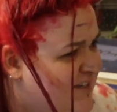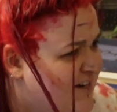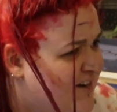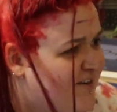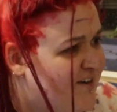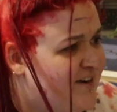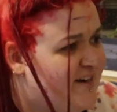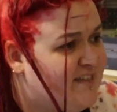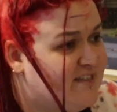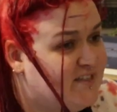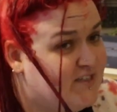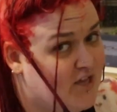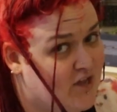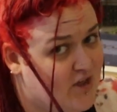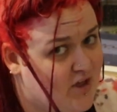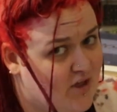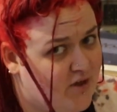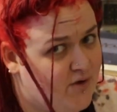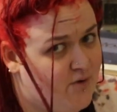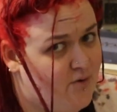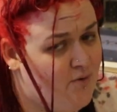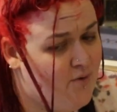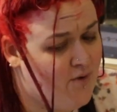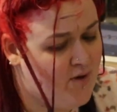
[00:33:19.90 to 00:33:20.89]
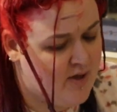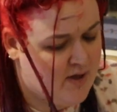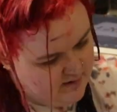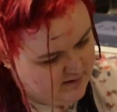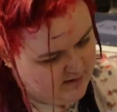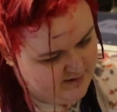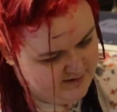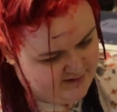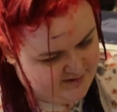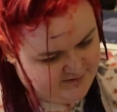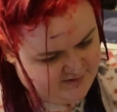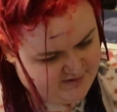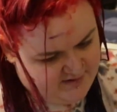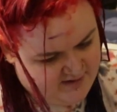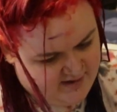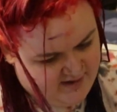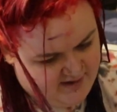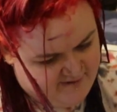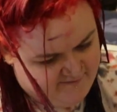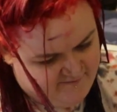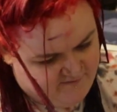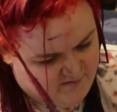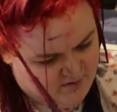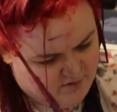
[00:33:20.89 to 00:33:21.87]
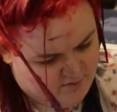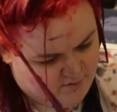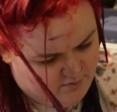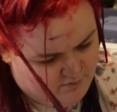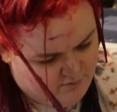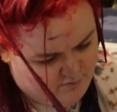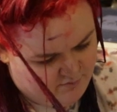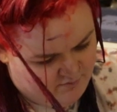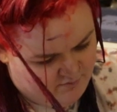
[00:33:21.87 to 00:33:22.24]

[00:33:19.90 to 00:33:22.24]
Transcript: series, You. And I think if you